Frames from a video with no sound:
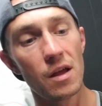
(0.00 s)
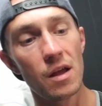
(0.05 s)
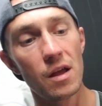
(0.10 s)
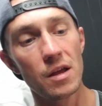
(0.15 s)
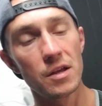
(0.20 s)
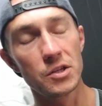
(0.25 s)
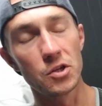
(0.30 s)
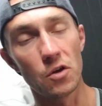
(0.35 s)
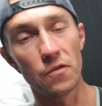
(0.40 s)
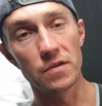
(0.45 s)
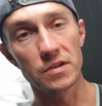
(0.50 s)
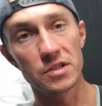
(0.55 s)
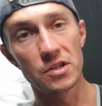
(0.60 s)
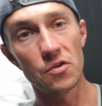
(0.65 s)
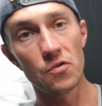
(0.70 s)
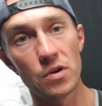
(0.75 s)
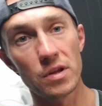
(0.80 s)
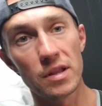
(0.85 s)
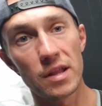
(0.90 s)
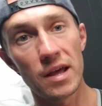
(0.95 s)
So if it's
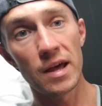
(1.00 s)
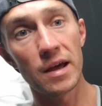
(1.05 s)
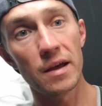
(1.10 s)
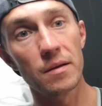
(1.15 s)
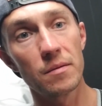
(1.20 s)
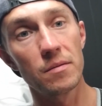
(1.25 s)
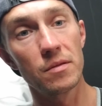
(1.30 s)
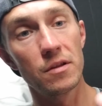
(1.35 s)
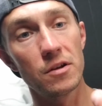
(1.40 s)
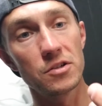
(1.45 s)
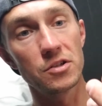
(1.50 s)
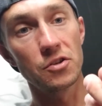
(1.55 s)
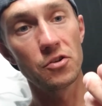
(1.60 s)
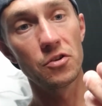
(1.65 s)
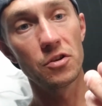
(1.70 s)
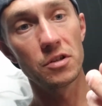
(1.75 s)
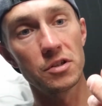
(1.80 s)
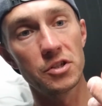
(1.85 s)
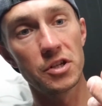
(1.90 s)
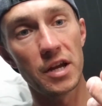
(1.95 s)
doing that, there's a
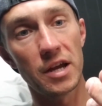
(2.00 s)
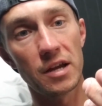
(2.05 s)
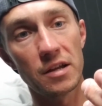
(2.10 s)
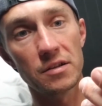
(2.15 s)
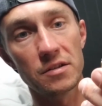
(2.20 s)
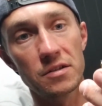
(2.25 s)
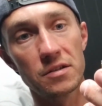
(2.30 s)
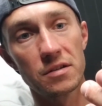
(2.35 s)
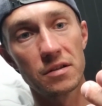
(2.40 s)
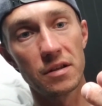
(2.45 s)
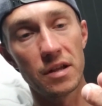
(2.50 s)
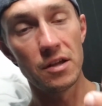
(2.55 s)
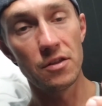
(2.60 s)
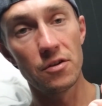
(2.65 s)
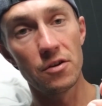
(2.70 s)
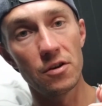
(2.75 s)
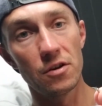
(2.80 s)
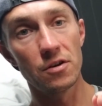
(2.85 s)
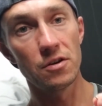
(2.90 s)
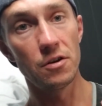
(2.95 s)
good chance
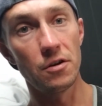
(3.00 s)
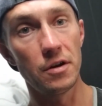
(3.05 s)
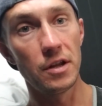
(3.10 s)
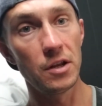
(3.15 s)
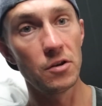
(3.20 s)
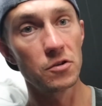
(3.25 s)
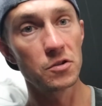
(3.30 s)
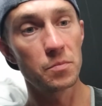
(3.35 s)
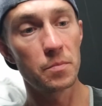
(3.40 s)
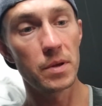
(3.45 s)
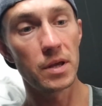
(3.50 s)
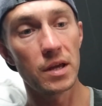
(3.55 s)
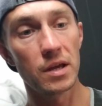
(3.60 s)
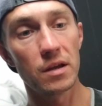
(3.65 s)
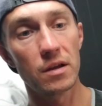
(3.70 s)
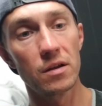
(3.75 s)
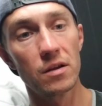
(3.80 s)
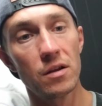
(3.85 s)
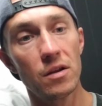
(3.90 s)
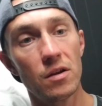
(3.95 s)
either your needle's
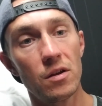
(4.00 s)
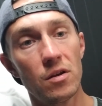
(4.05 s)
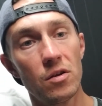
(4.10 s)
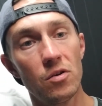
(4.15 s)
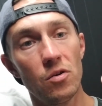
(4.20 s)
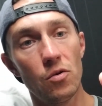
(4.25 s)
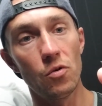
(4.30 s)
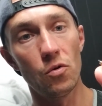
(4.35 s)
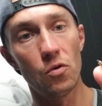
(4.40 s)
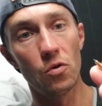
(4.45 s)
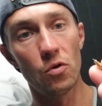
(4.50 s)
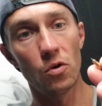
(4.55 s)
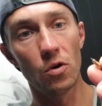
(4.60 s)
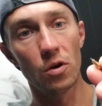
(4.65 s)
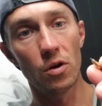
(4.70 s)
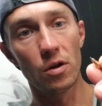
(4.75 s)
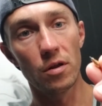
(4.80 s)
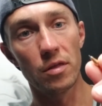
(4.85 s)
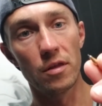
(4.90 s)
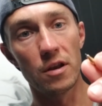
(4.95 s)
bent
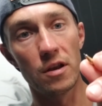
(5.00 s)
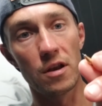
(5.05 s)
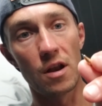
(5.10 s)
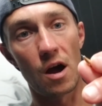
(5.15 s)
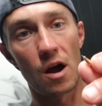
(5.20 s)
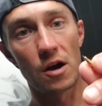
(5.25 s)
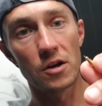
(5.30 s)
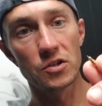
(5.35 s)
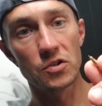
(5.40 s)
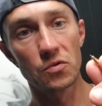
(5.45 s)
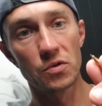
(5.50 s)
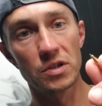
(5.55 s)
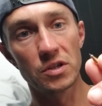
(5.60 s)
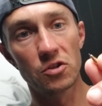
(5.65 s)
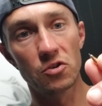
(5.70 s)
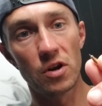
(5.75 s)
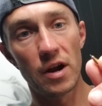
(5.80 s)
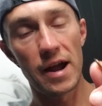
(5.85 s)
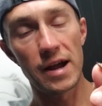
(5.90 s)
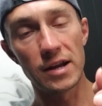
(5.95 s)
or the nozzle is
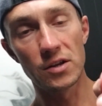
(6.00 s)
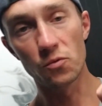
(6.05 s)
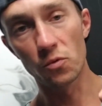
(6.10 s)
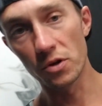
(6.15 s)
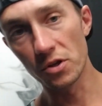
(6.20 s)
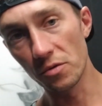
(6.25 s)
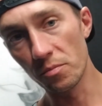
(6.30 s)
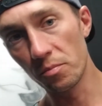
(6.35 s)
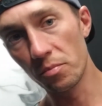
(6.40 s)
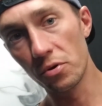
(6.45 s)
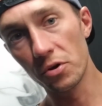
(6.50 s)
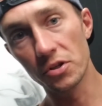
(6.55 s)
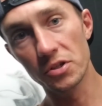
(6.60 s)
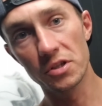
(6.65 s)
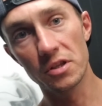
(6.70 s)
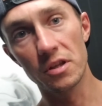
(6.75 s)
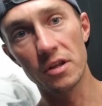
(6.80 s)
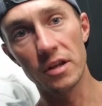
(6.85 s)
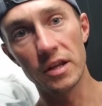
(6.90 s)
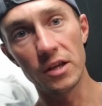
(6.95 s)
cracked where you push
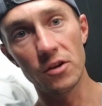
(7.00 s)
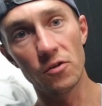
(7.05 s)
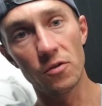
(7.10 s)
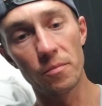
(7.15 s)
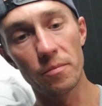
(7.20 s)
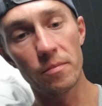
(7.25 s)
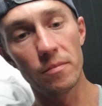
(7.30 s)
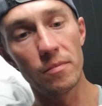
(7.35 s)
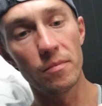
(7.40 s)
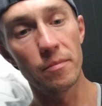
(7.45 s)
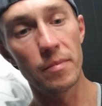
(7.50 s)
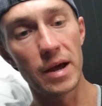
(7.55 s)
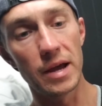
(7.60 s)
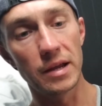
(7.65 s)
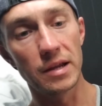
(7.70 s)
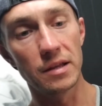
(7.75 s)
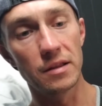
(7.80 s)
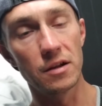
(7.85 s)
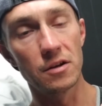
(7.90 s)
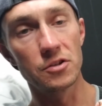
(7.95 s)
the needle back
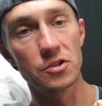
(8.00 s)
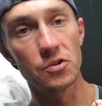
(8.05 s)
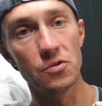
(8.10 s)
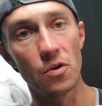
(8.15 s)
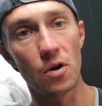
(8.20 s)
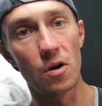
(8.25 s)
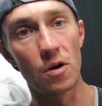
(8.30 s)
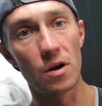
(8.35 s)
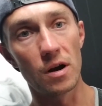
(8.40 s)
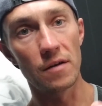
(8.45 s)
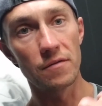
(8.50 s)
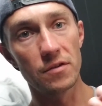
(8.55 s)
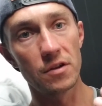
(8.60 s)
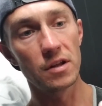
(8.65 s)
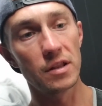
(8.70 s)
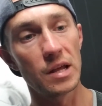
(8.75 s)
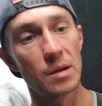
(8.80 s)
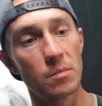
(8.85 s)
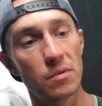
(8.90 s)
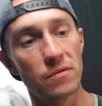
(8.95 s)
in there too hard. I've done
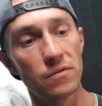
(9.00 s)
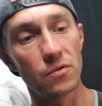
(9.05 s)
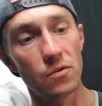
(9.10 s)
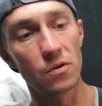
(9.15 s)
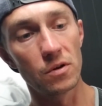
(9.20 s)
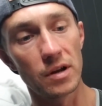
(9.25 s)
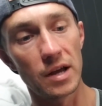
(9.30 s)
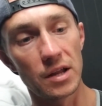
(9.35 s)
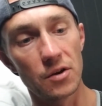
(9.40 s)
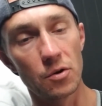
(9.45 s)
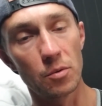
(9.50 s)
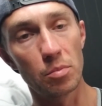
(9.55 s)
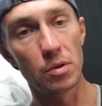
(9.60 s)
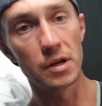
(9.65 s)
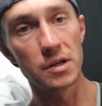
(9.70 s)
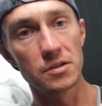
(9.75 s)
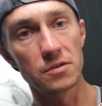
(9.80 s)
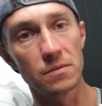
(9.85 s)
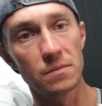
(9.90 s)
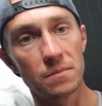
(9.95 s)
that before and had to
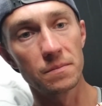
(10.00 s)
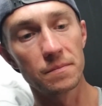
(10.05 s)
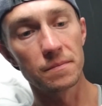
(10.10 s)
replace them.